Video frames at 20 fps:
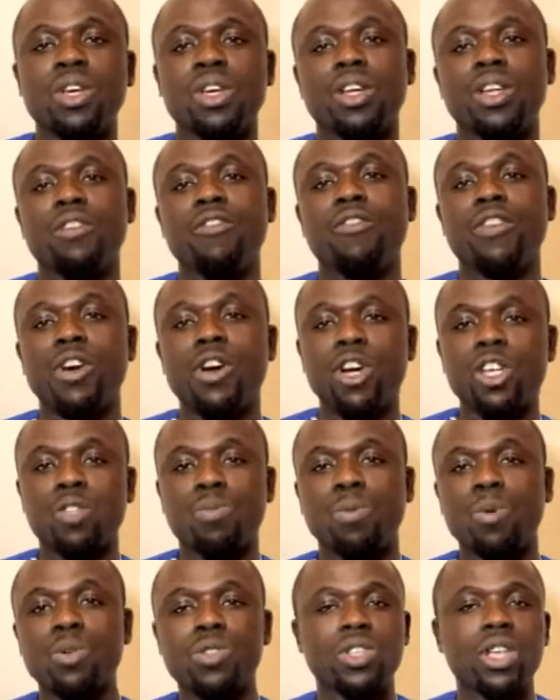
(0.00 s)
the various
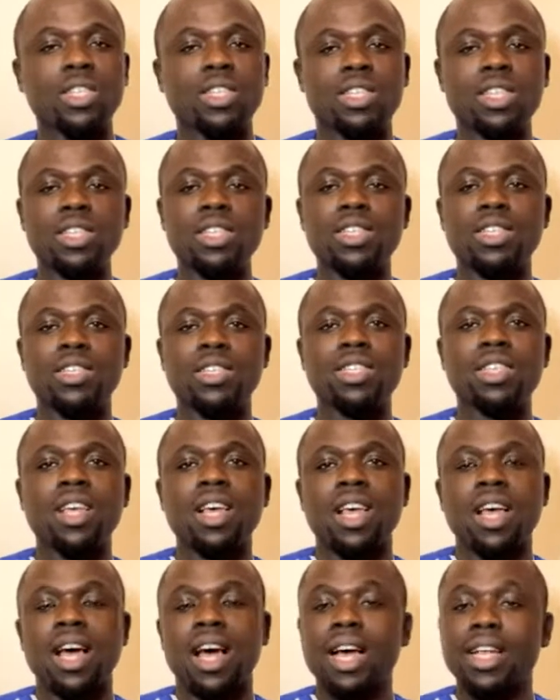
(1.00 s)
processes.
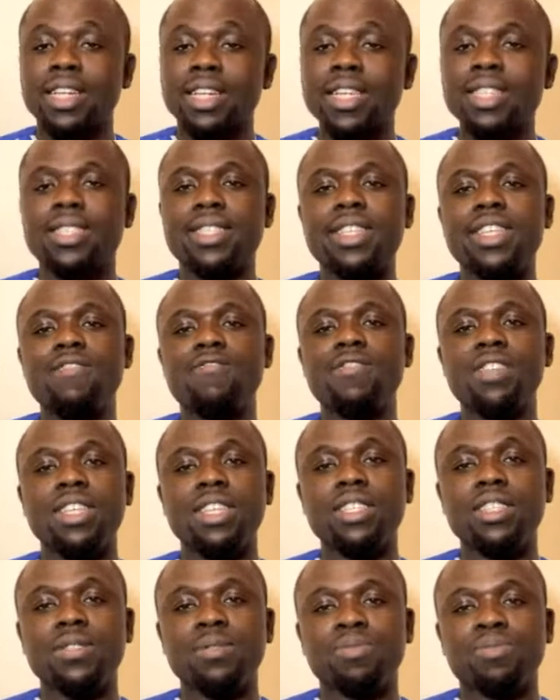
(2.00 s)
And this
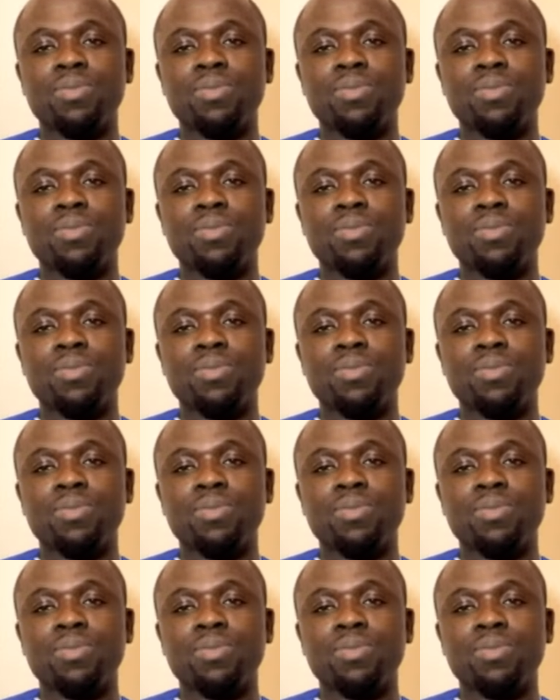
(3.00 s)
evening,